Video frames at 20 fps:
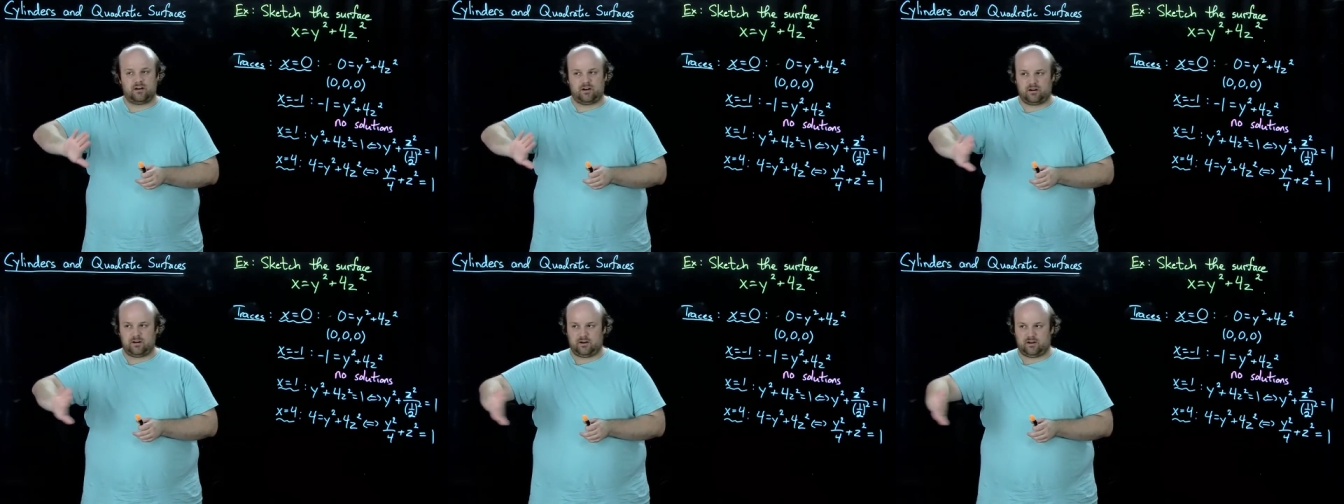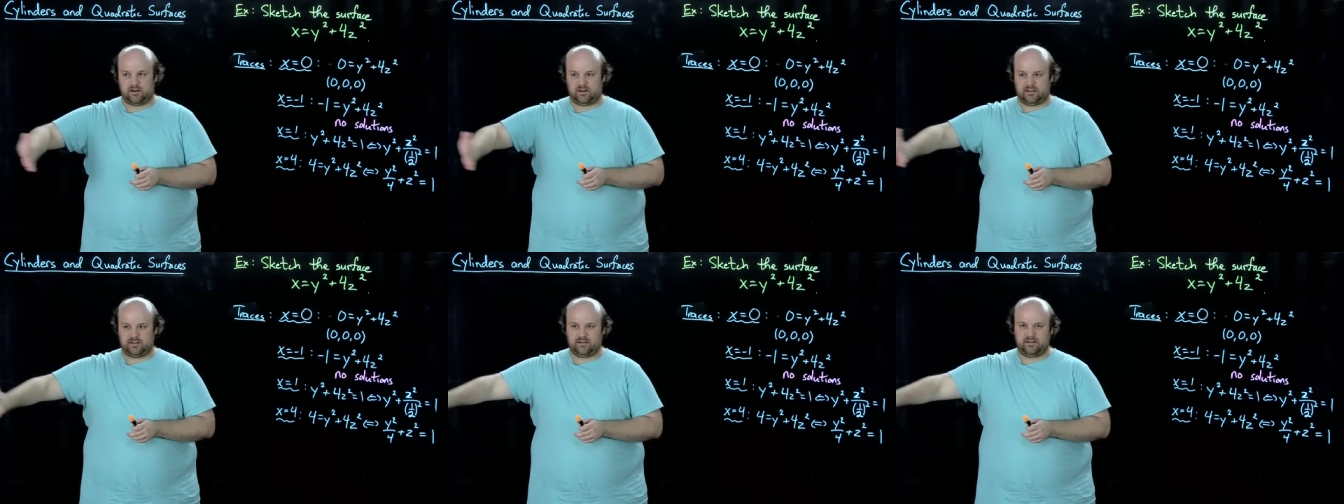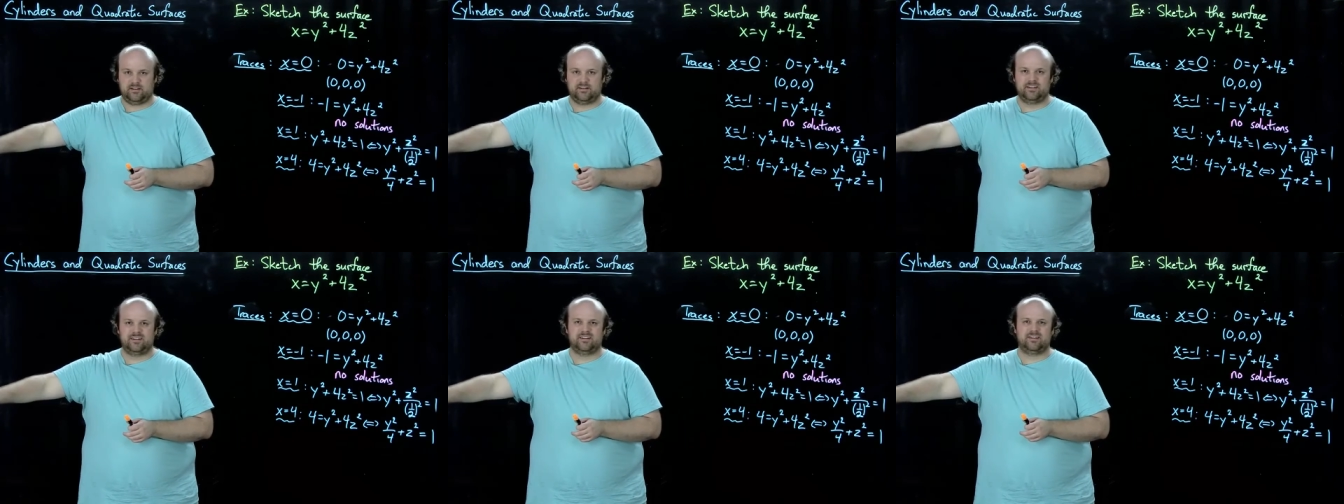
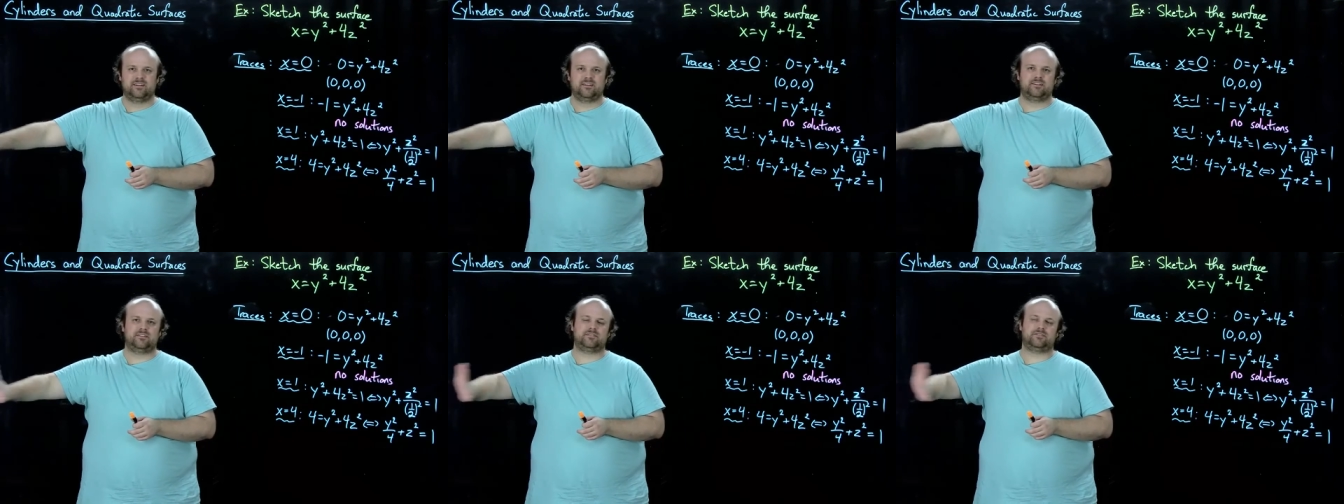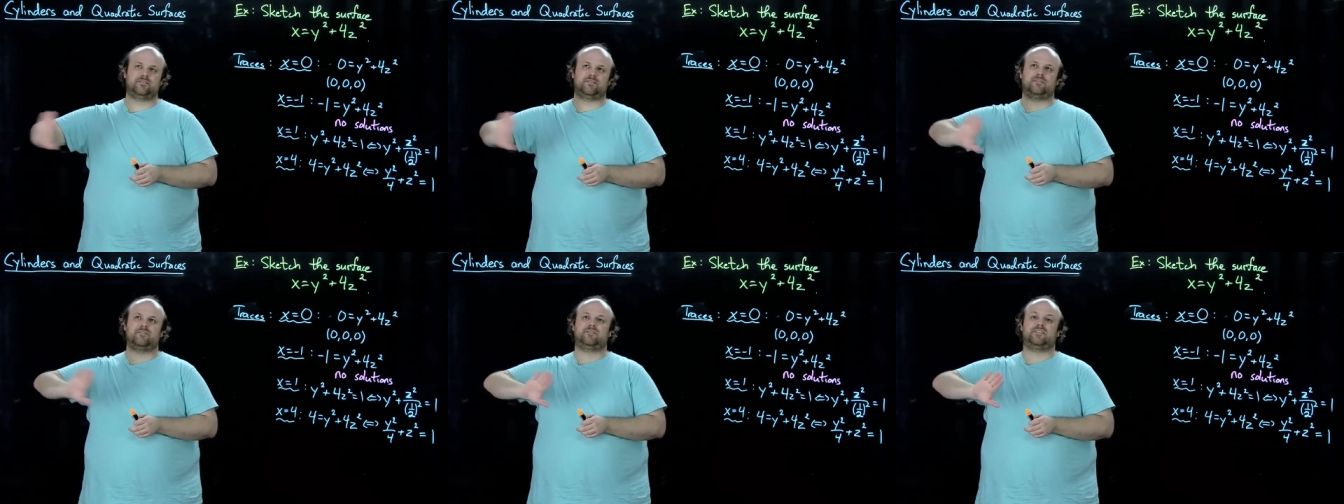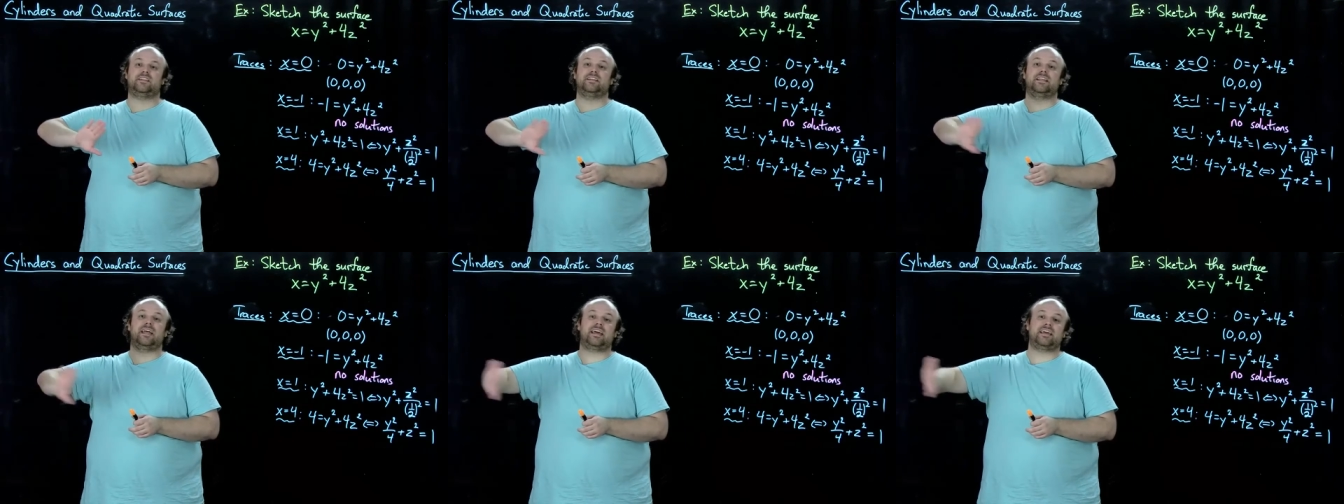on sort of
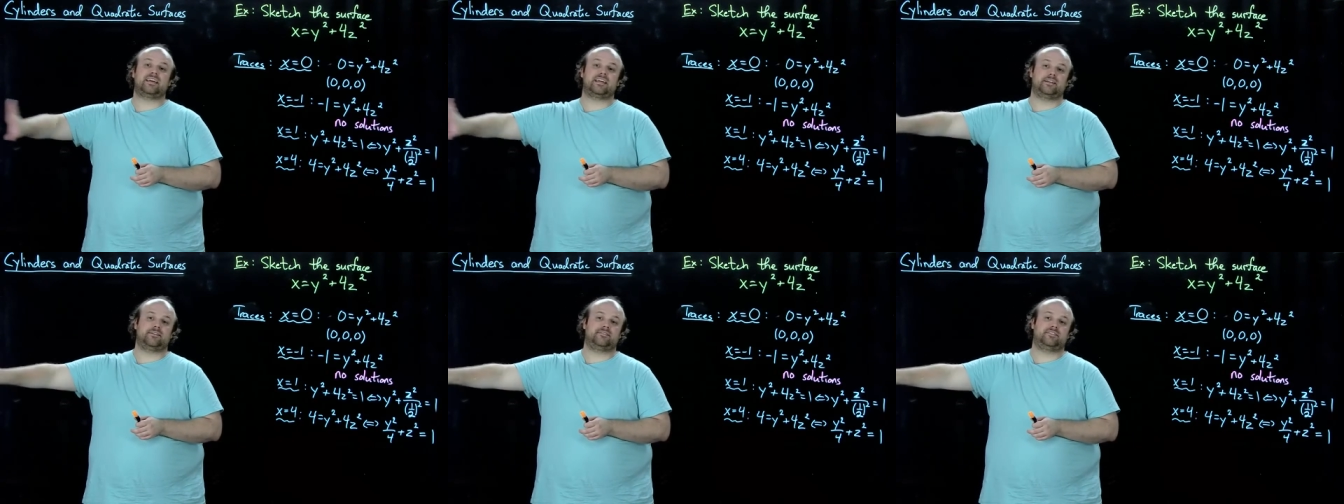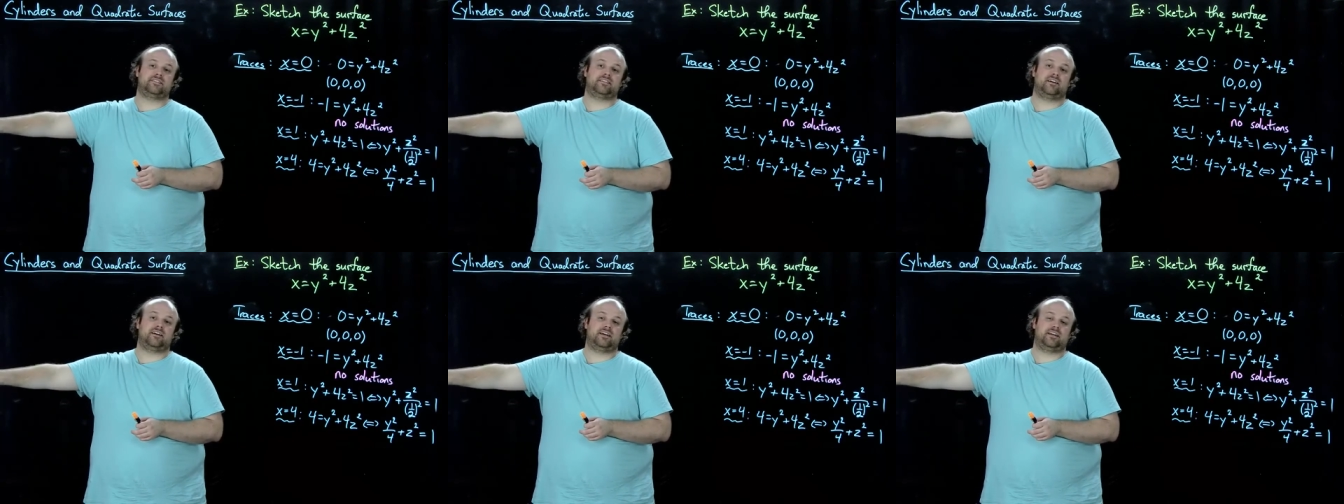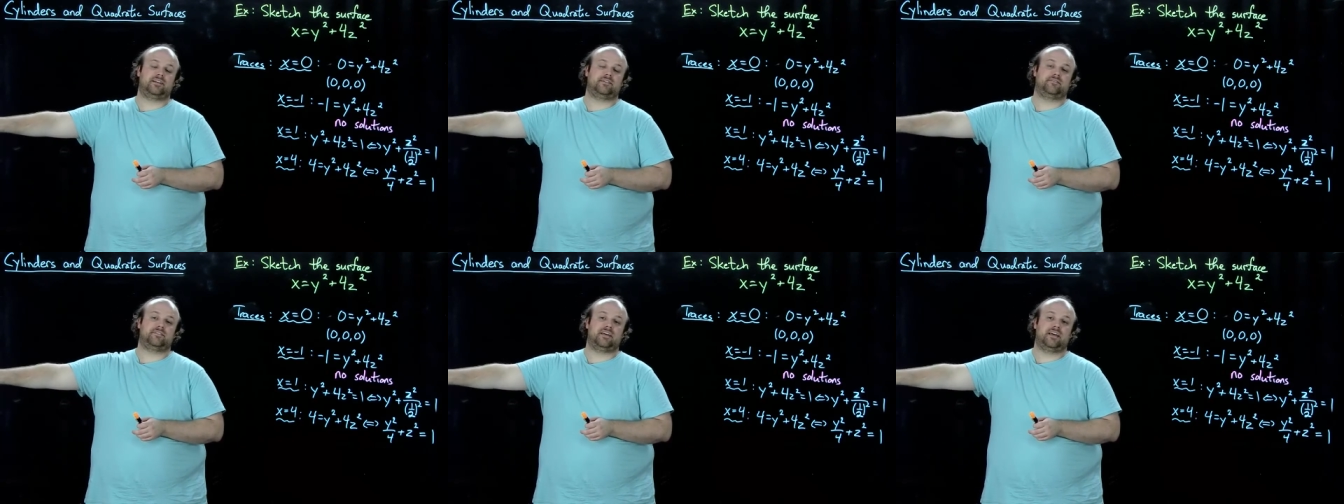the negative
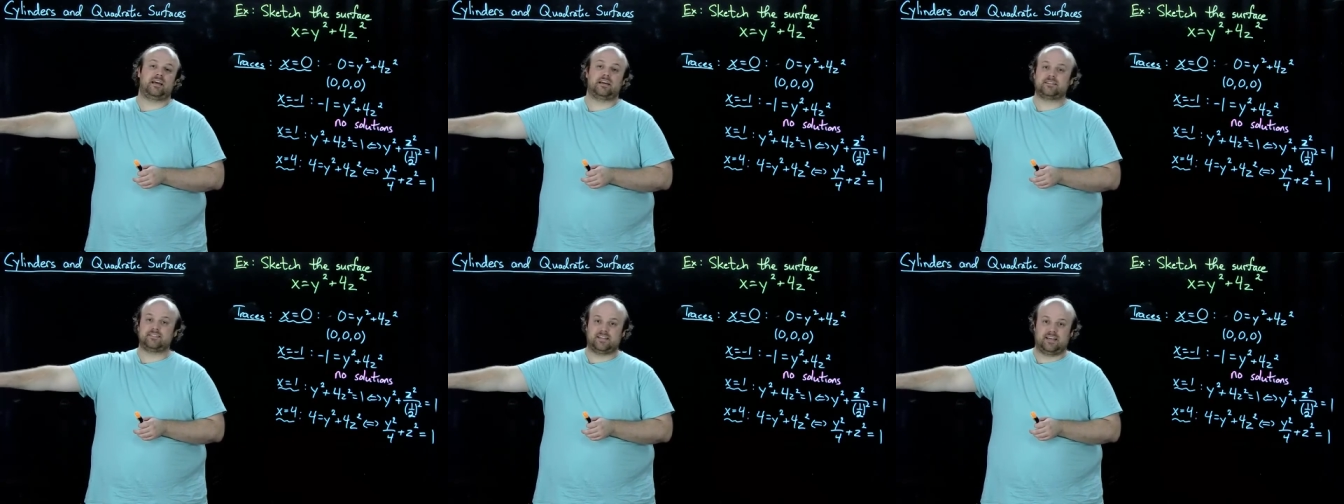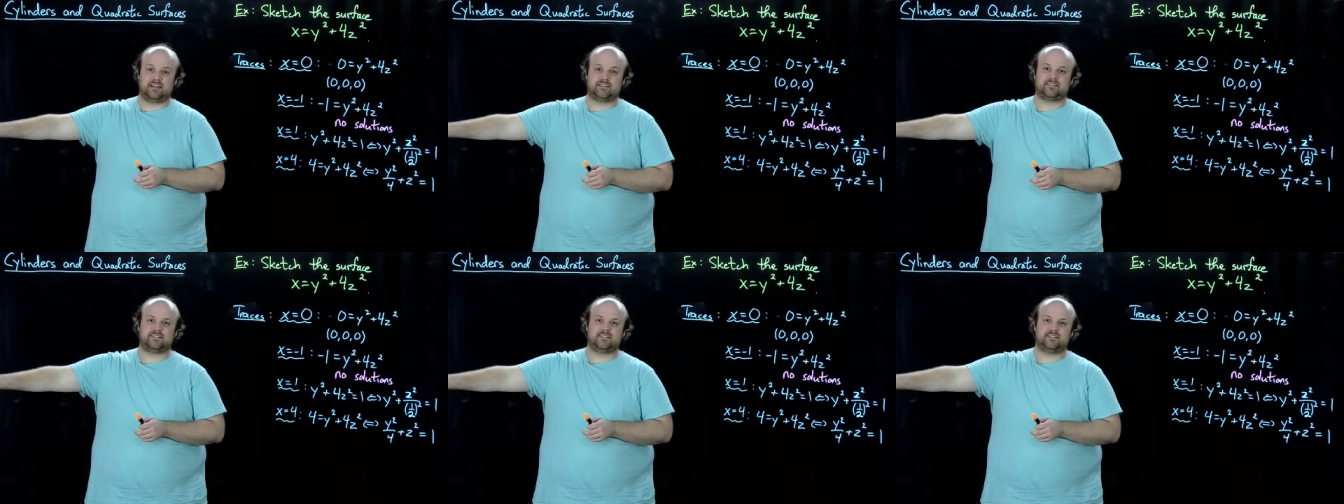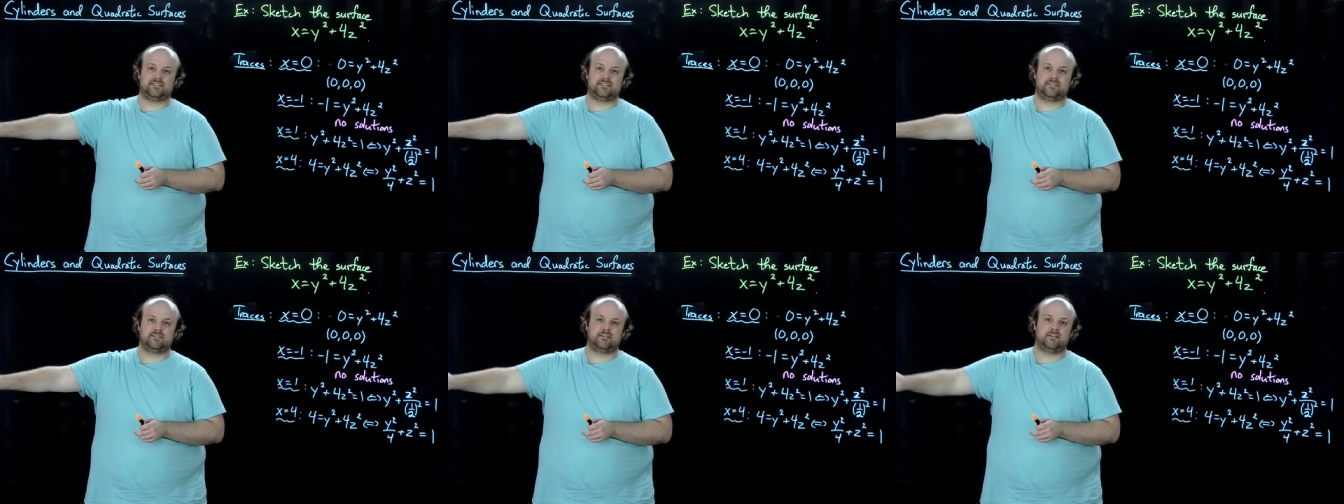side of the
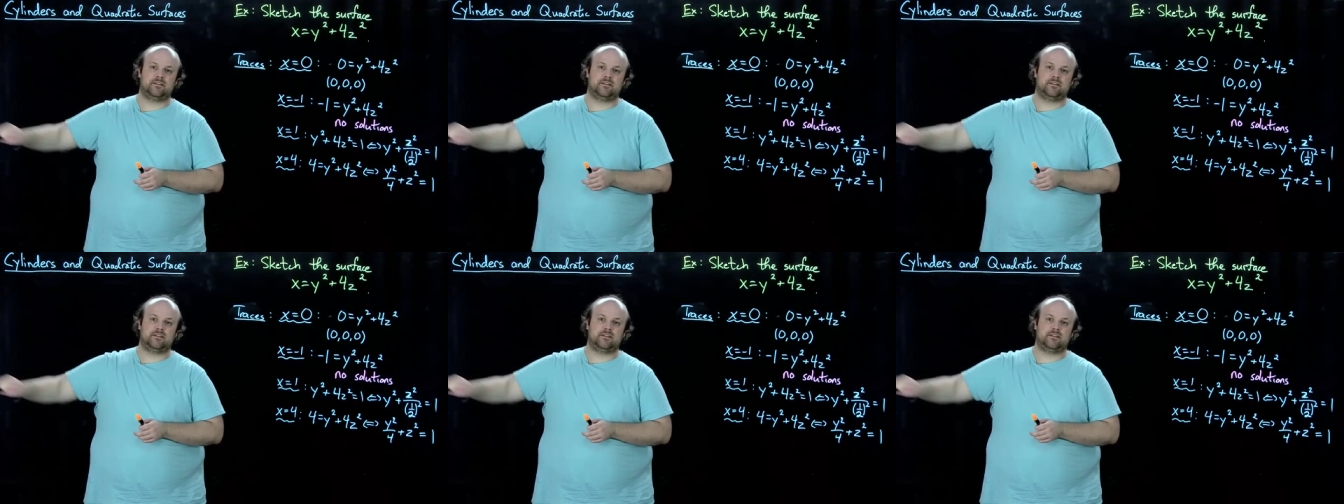x-axis.